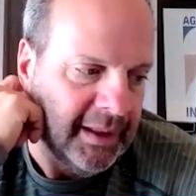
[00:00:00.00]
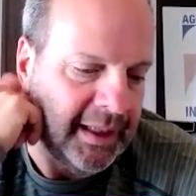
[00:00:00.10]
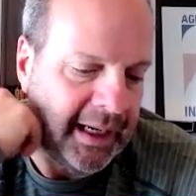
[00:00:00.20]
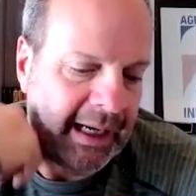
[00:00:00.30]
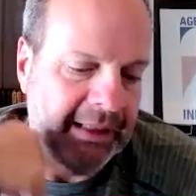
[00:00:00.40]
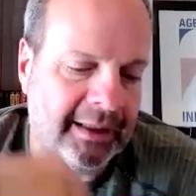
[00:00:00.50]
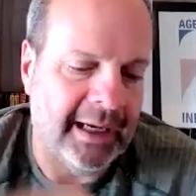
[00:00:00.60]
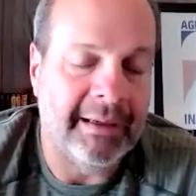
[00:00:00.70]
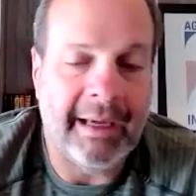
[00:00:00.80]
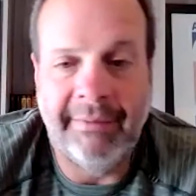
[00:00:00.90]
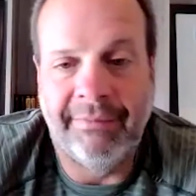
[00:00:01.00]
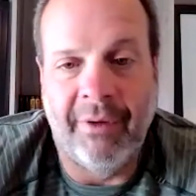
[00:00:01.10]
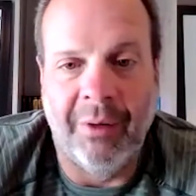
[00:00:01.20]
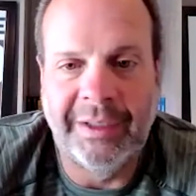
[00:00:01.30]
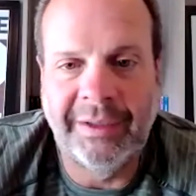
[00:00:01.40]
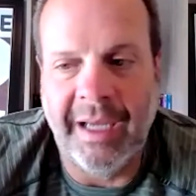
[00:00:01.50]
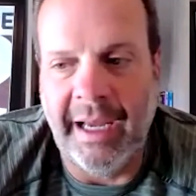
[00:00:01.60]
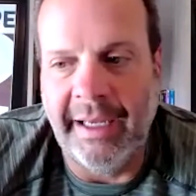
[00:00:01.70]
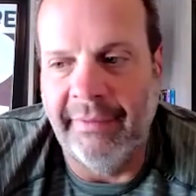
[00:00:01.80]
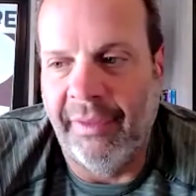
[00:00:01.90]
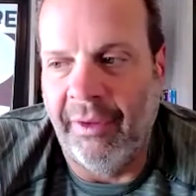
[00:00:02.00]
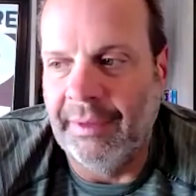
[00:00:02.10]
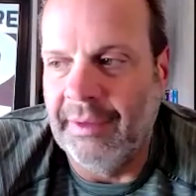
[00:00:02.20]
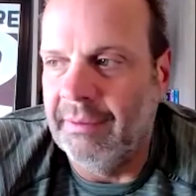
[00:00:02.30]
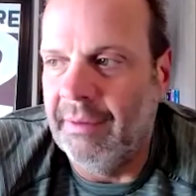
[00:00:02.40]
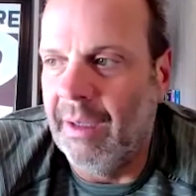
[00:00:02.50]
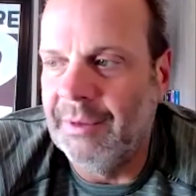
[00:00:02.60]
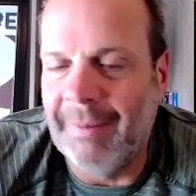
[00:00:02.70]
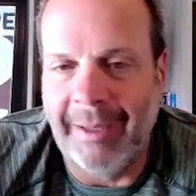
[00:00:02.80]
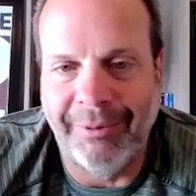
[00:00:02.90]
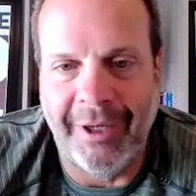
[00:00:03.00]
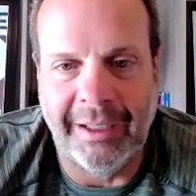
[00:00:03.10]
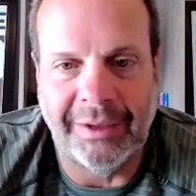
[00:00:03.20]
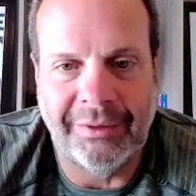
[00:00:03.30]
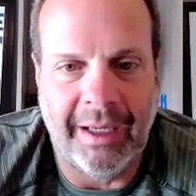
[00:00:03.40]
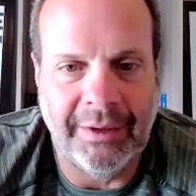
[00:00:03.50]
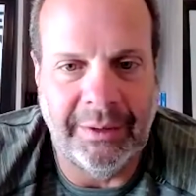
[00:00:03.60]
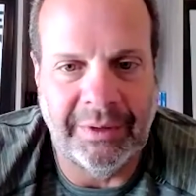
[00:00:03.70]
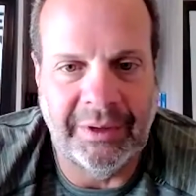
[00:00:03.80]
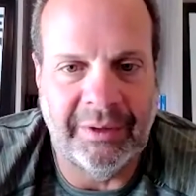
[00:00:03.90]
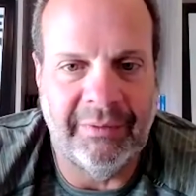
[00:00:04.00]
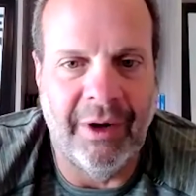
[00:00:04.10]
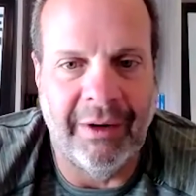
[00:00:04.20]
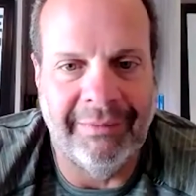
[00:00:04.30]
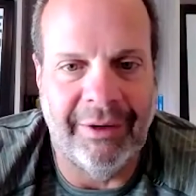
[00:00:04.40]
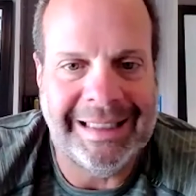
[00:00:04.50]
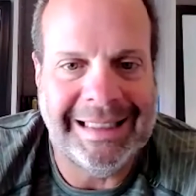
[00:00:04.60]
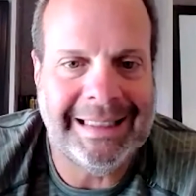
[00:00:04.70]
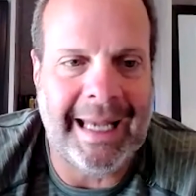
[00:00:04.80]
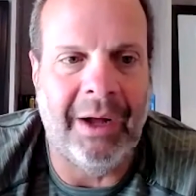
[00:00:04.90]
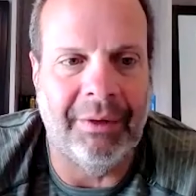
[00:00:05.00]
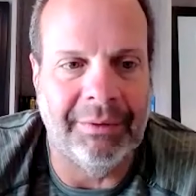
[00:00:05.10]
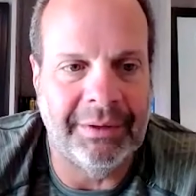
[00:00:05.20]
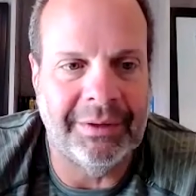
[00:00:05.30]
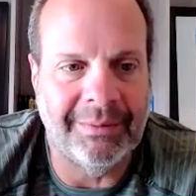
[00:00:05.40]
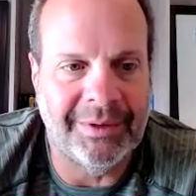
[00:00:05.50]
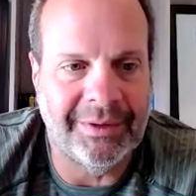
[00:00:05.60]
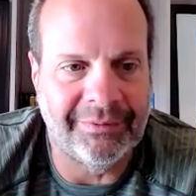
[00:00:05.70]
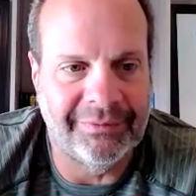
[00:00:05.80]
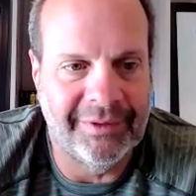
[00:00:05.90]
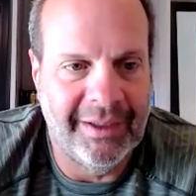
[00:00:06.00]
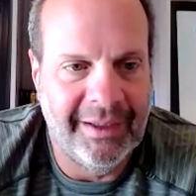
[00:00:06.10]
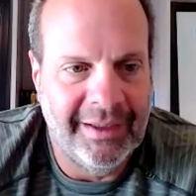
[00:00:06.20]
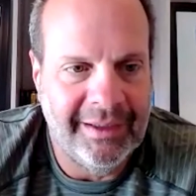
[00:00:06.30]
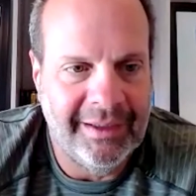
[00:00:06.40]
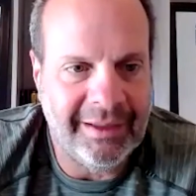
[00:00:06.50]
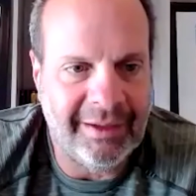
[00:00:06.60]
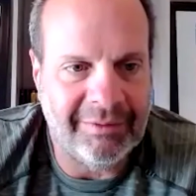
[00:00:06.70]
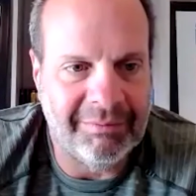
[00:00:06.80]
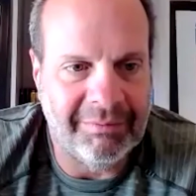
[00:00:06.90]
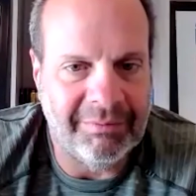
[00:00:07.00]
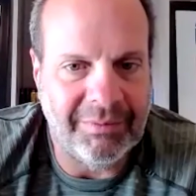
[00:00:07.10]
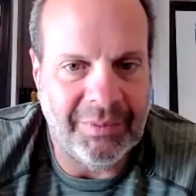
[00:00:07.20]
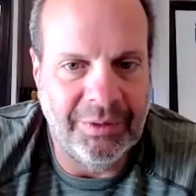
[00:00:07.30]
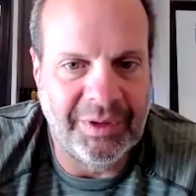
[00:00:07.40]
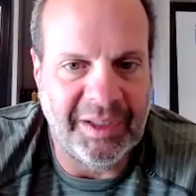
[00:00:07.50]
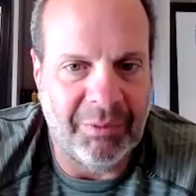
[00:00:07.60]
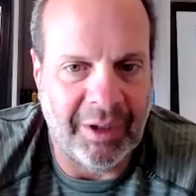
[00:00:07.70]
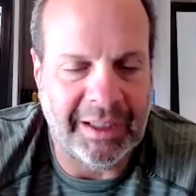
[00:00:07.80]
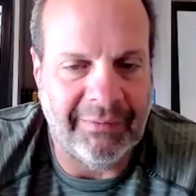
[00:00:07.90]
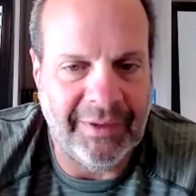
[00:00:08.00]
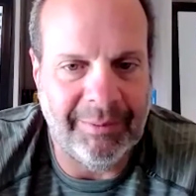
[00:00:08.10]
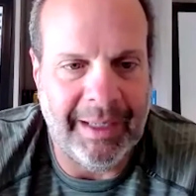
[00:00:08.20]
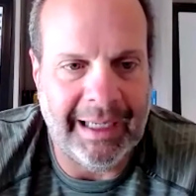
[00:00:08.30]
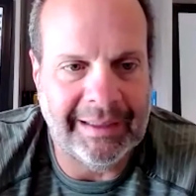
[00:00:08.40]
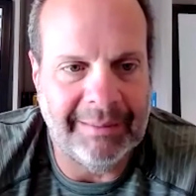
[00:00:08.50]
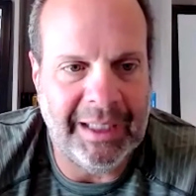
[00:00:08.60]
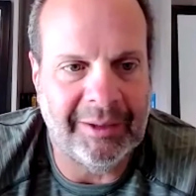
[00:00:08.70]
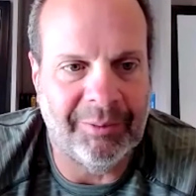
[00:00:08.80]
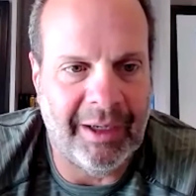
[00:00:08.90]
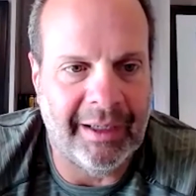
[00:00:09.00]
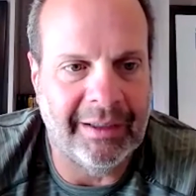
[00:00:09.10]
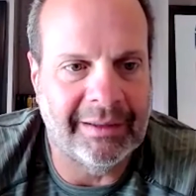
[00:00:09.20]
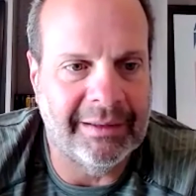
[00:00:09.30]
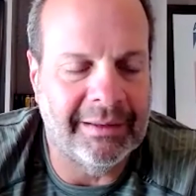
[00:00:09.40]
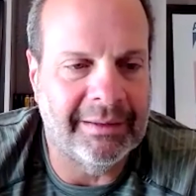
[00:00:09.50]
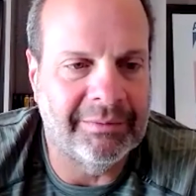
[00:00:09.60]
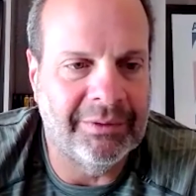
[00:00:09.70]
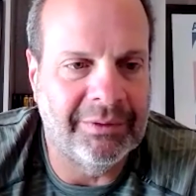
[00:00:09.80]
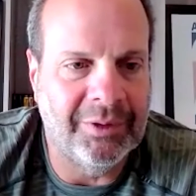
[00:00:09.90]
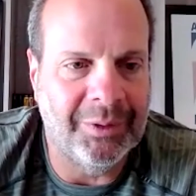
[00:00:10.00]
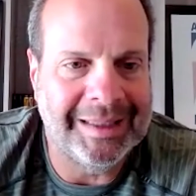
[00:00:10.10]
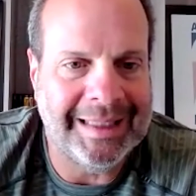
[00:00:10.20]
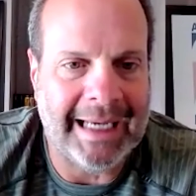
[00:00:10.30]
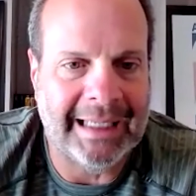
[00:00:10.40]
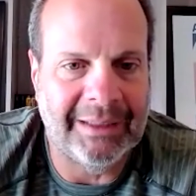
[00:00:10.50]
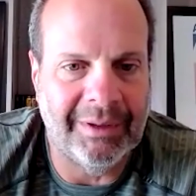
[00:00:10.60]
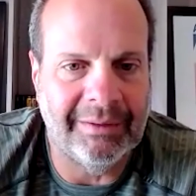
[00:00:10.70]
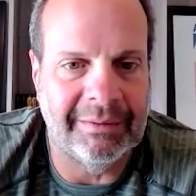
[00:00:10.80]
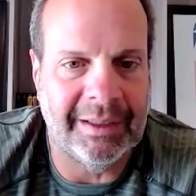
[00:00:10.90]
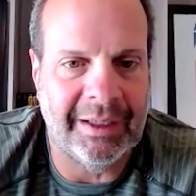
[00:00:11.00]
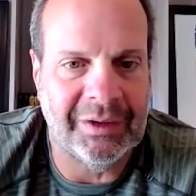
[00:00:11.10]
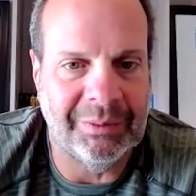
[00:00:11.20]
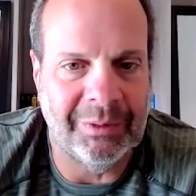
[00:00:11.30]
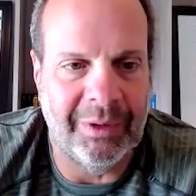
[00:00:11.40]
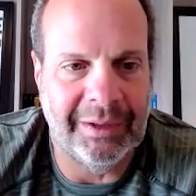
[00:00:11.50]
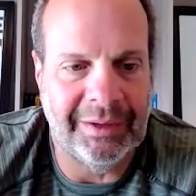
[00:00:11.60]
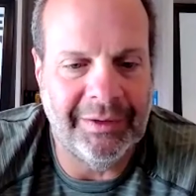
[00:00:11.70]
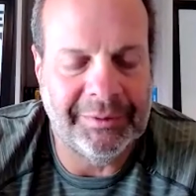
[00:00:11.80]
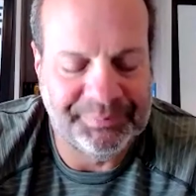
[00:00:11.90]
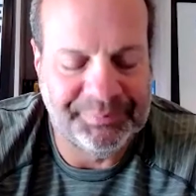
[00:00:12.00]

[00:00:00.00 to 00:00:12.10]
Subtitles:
yeah, I've always kind of thought the HubSpot product strategy was very, very sound in terms of, using market feedback to make the product do exactly what the customers wanted to do.